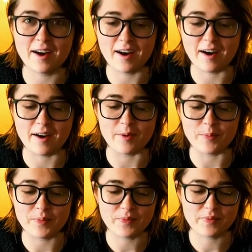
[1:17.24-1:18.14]

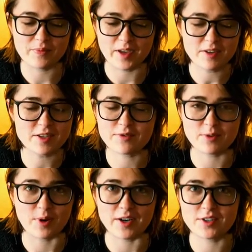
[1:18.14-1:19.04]
um, and just
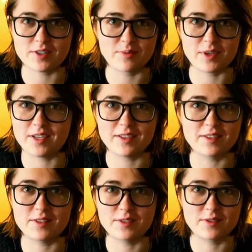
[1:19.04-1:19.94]
for watching
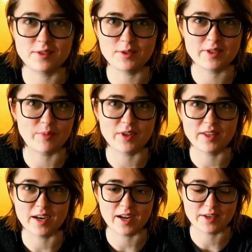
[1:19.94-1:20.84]
me do something
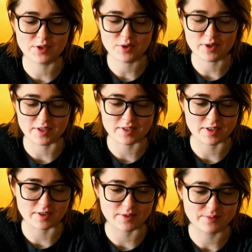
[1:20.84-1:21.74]
that I enjoy.
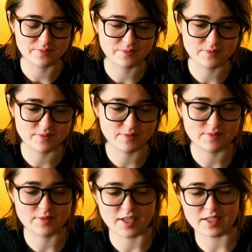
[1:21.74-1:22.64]
So
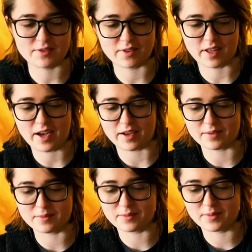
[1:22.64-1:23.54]
thanks for that.
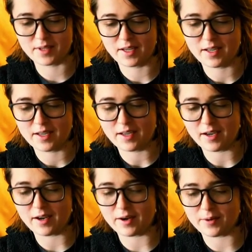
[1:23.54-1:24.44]

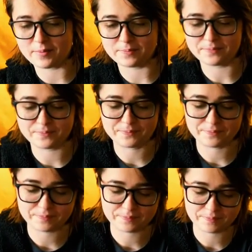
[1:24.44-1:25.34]
Um,
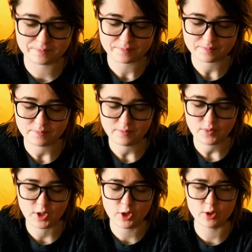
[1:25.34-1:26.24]

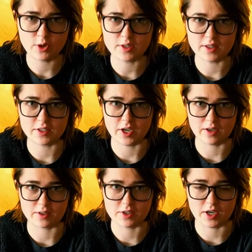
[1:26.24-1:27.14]
you'll notice that the
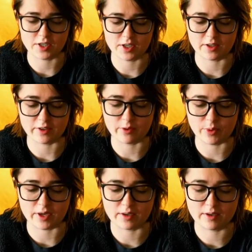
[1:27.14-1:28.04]
channel is changing a little
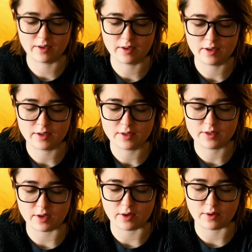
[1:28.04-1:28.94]
bit.
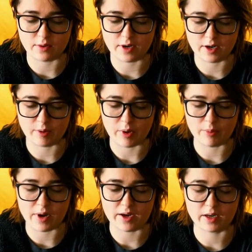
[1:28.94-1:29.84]
So um,
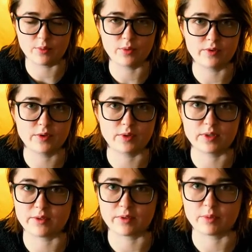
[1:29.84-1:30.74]
I'm not going to move to a
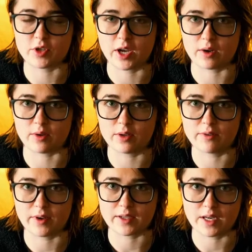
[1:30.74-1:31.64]
different channel. In
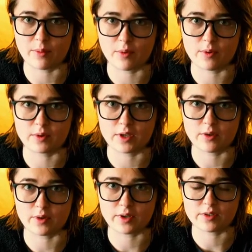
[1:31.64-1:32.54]
fact, I'm only
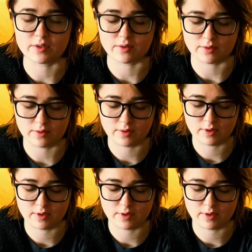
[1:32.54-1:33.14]
going to